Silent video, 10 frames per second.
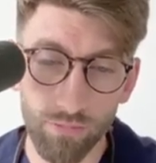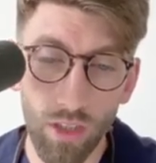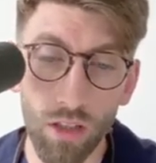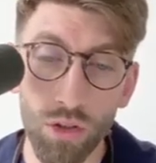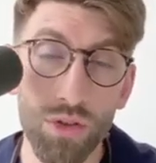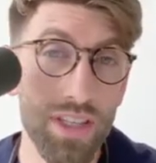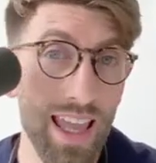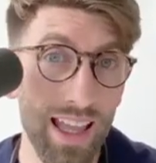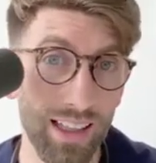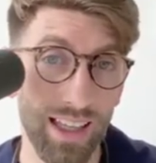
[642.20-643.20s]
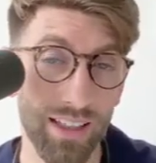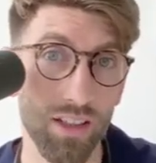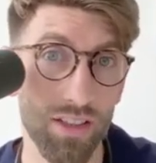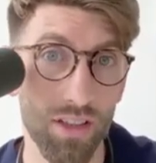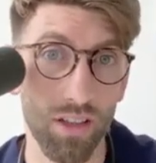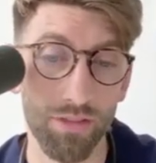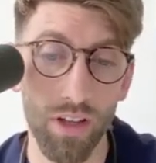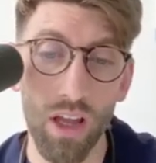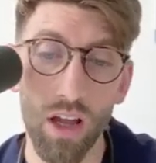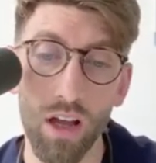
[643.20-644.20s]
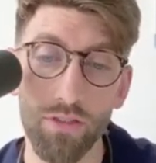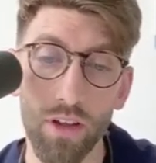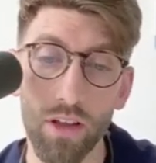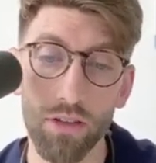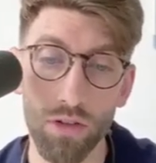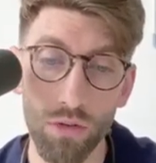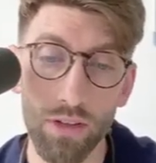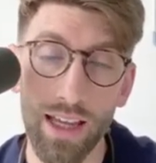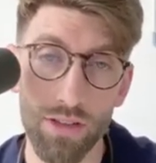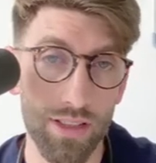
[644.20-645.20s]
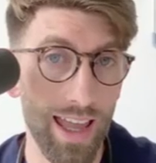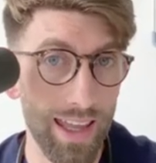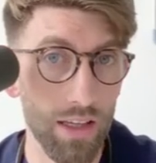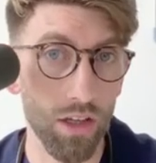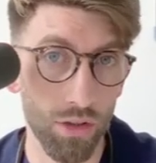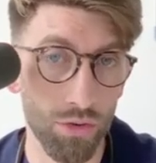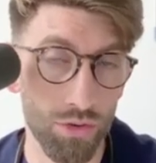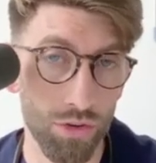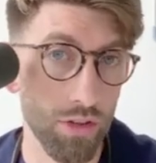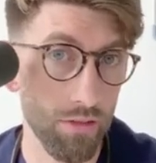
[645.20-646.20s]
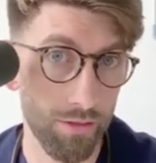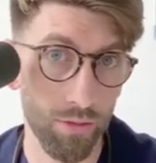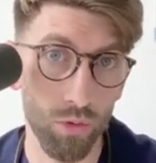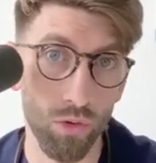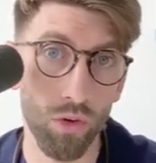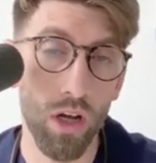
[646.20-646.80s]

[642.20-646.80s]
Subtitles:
UCL had a cutoff of 2,800 for